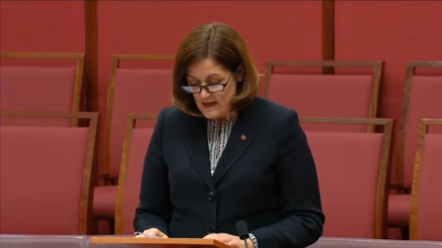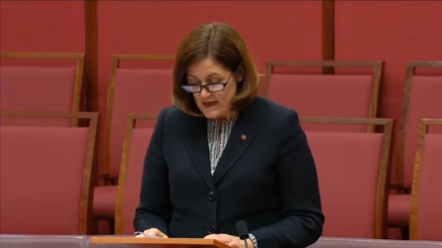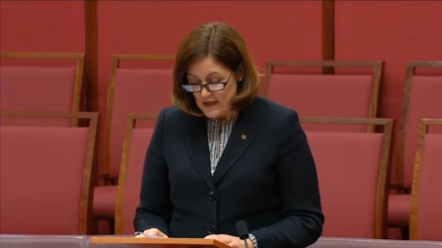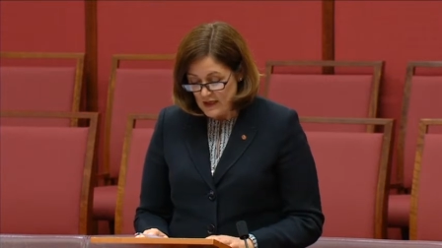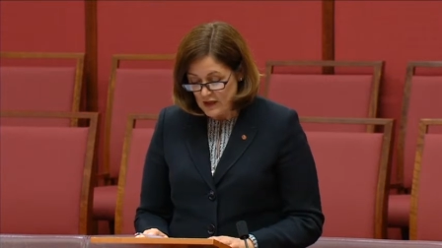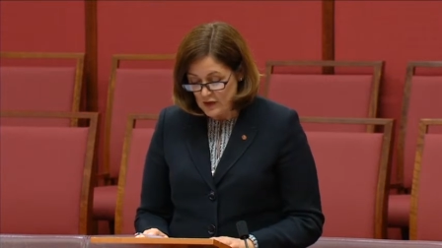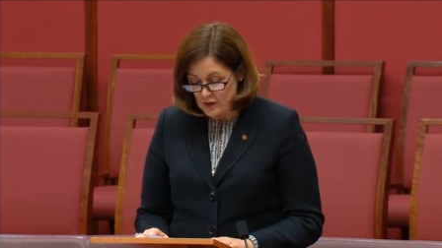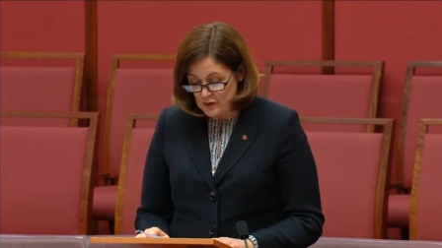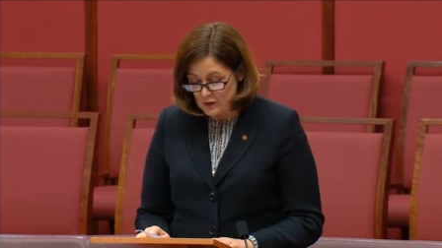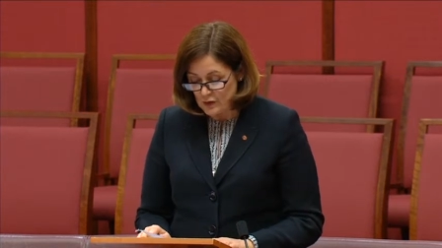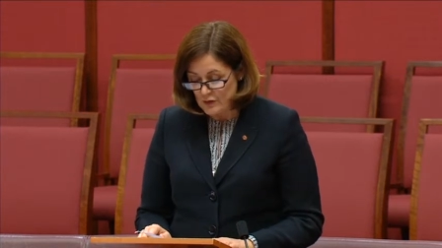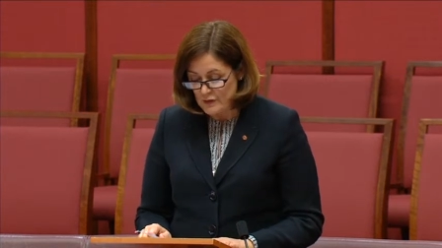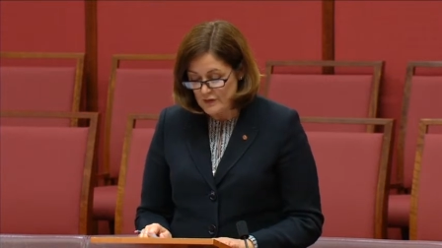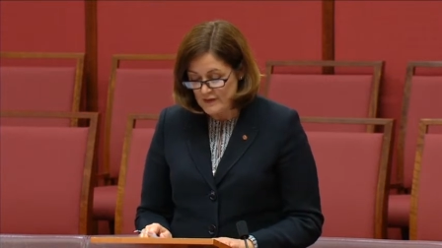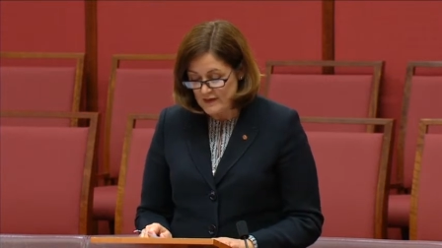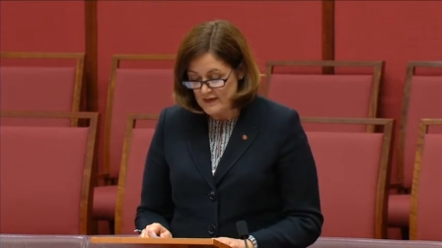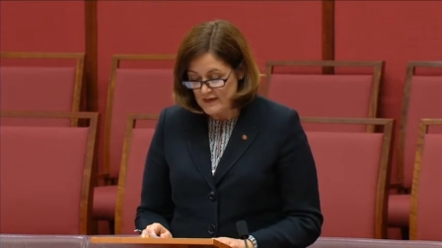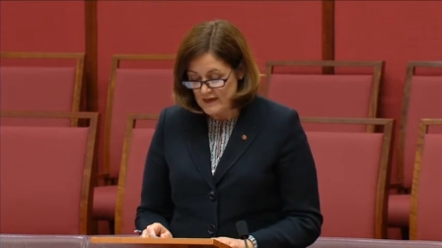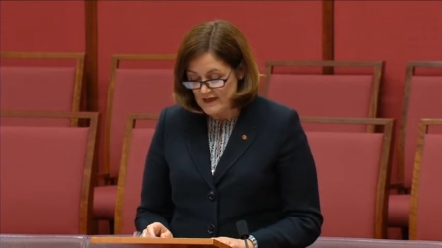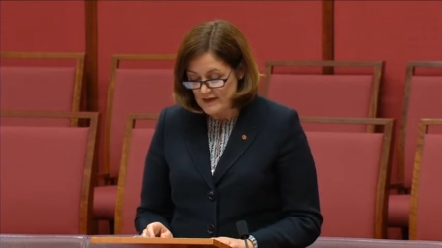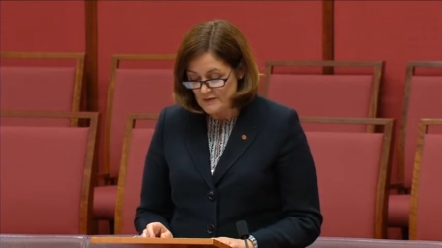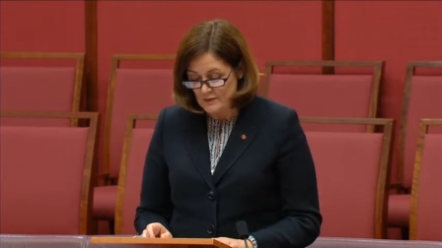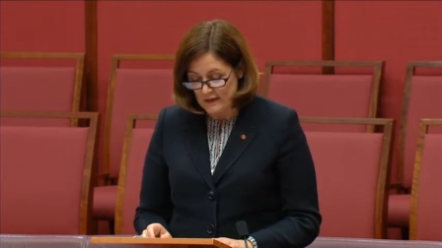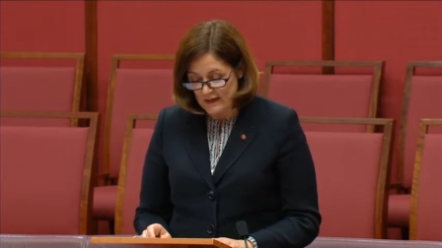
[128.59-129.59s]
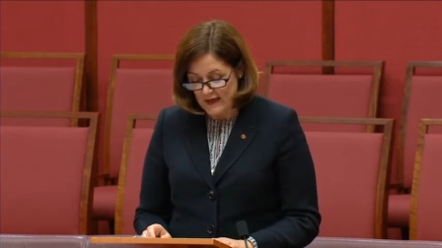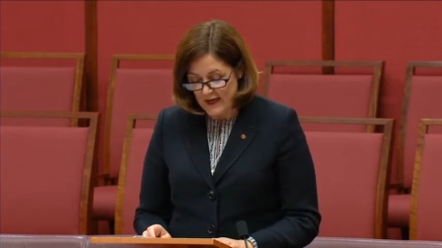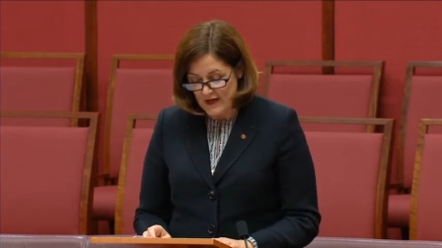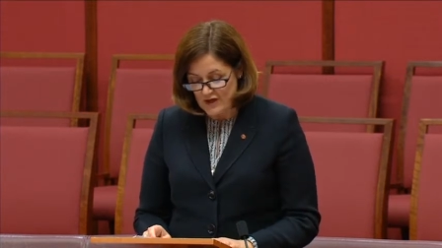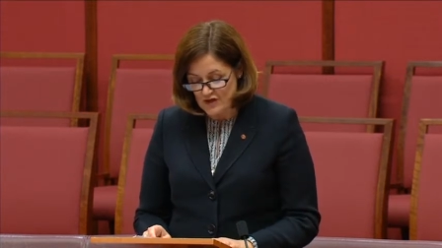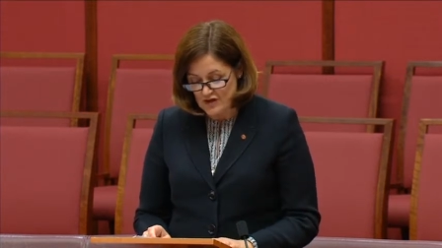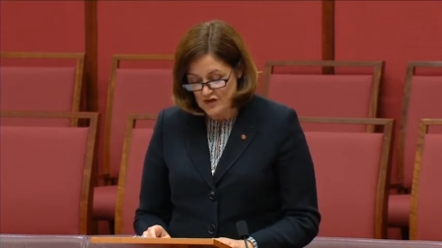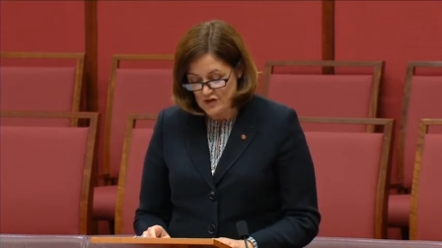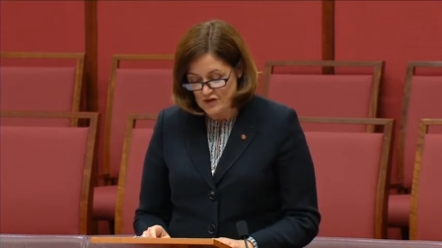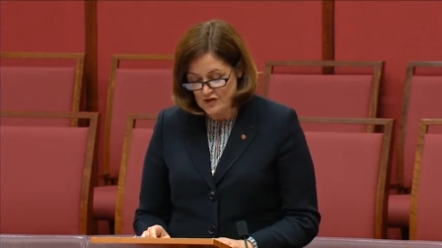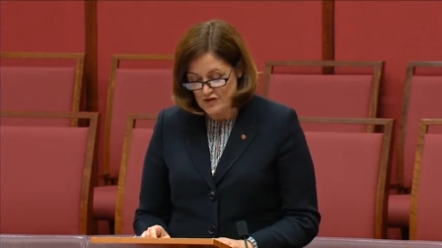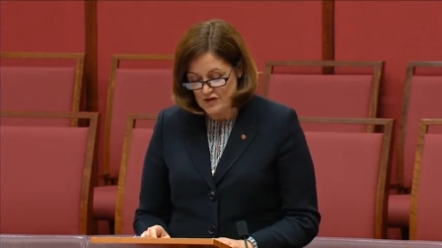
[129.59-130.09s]
including in
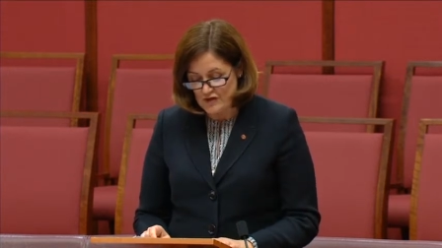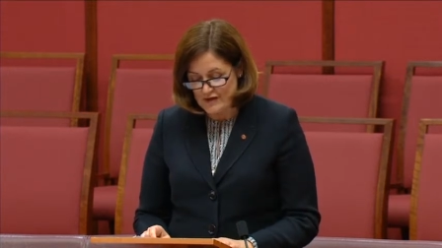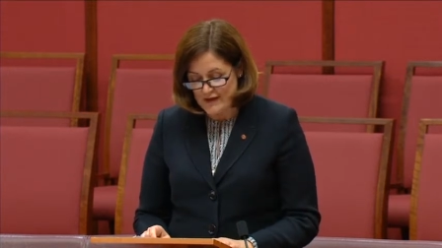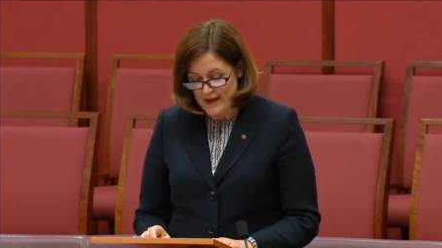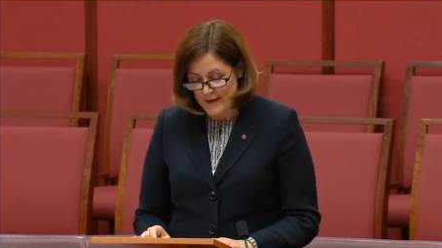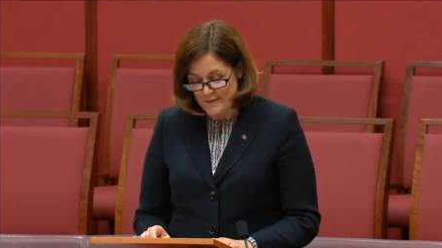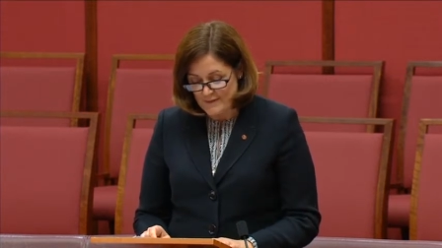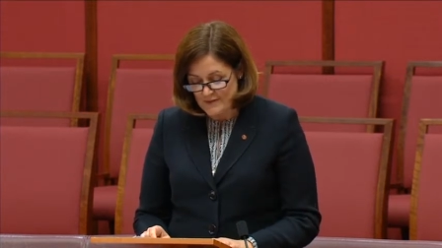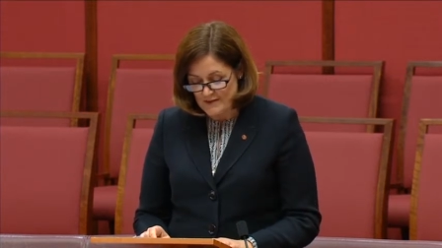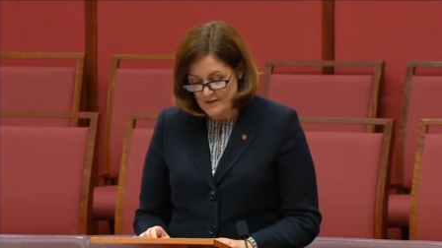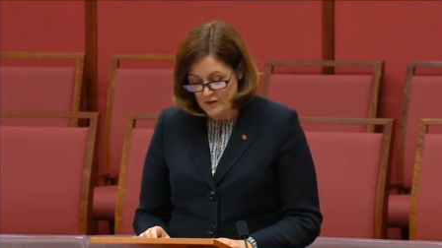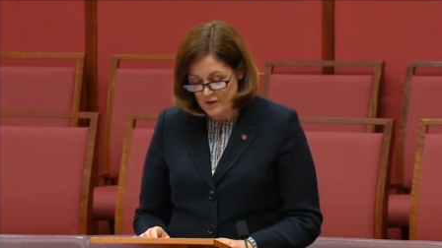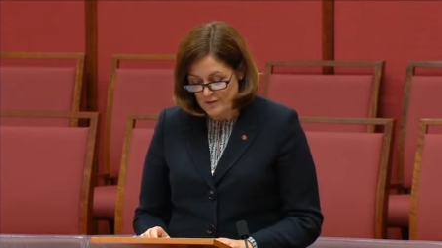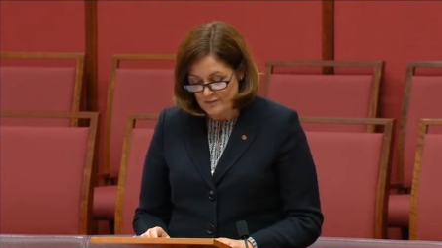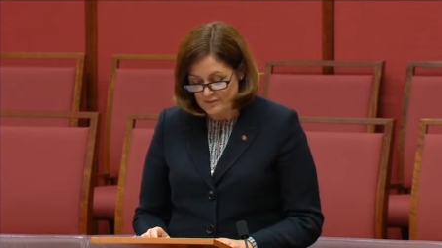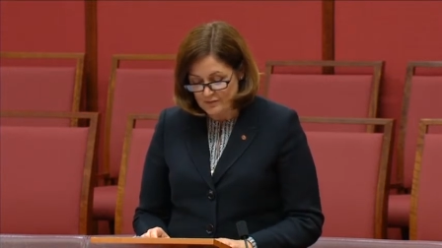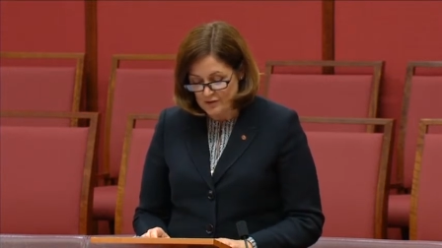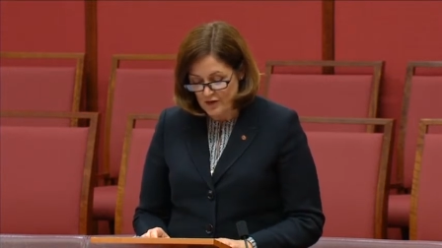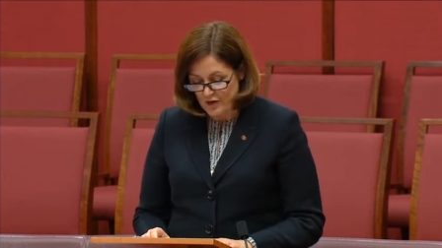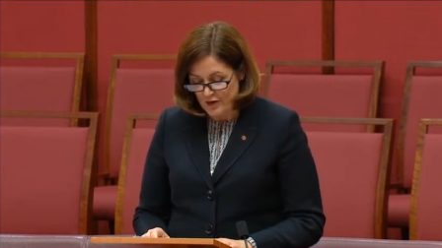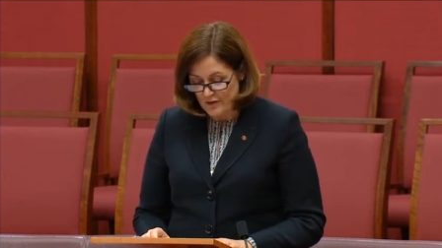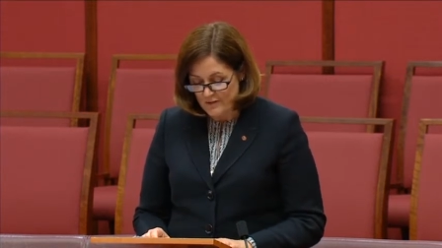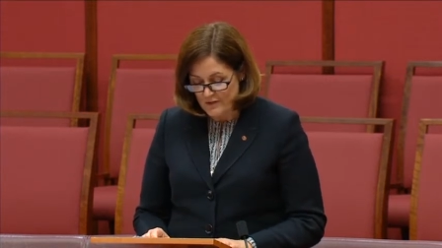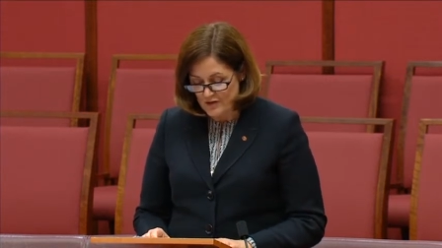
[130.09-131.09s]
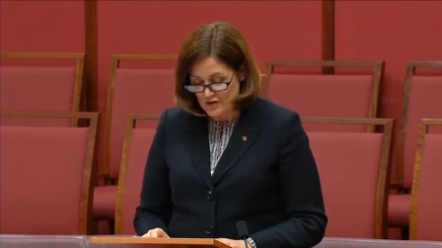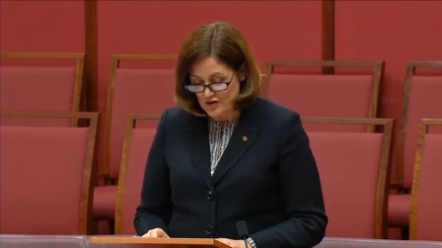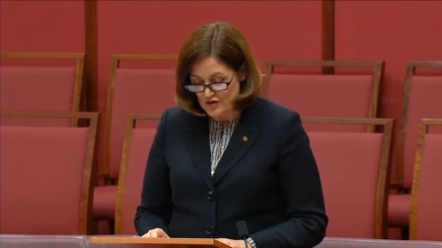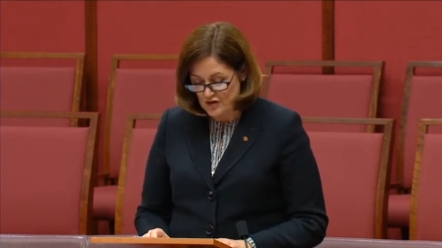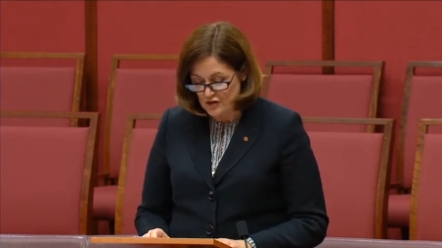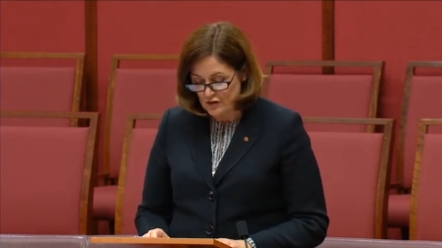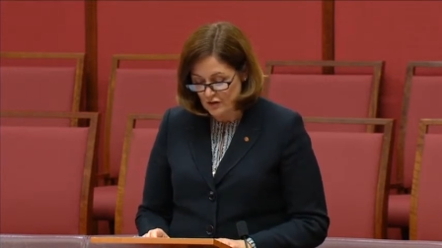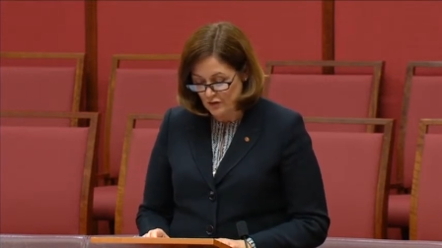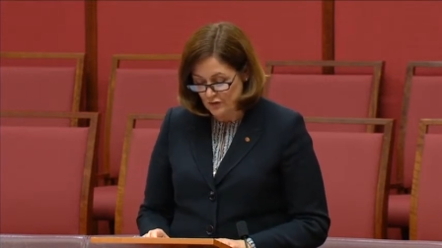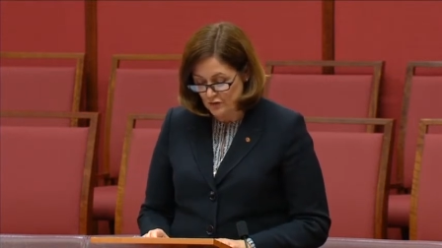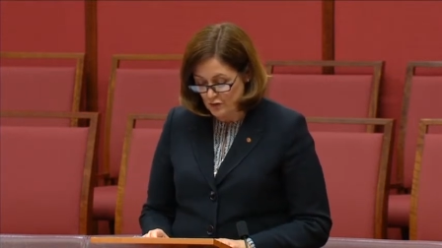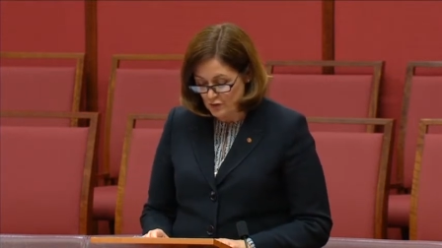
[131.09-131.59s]
relation to the absolute
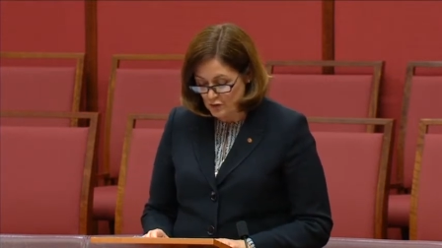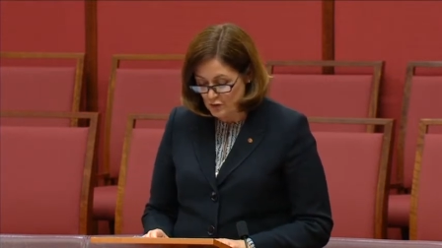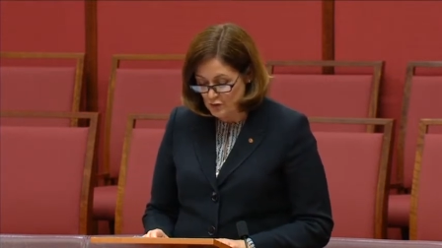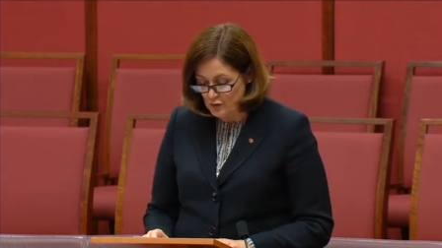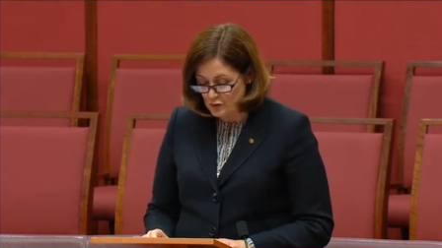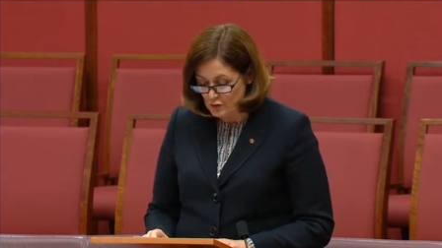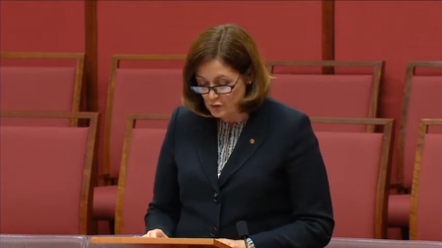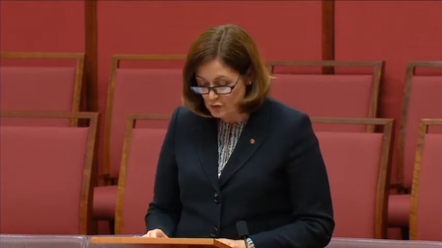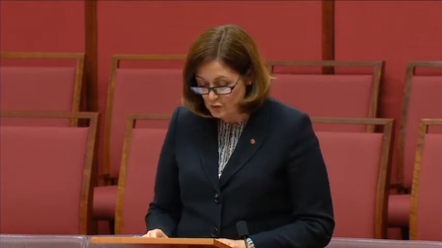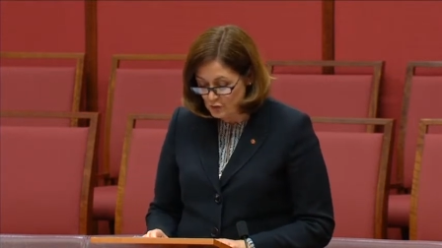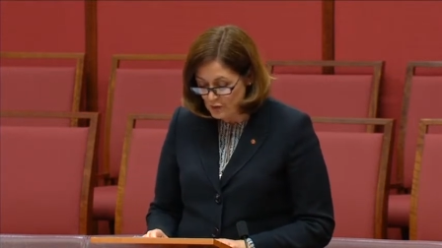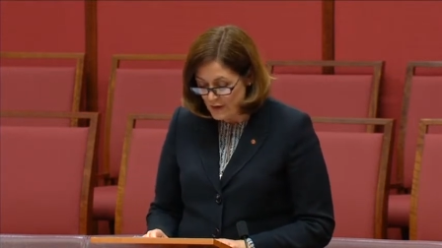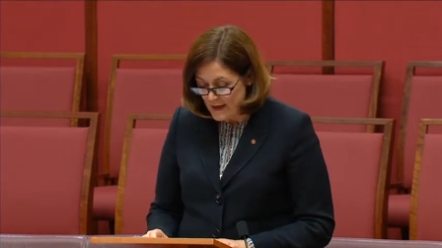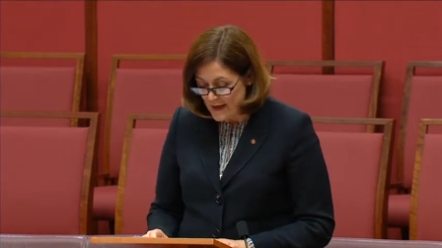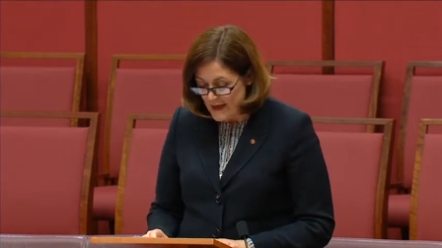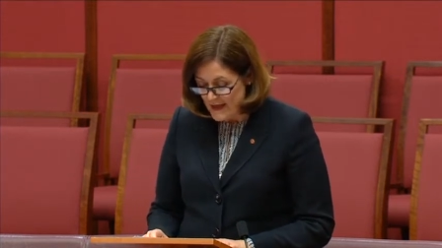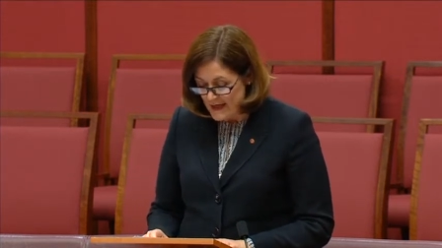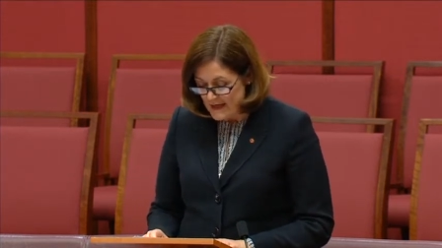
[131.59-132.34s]
prohibition on cruel,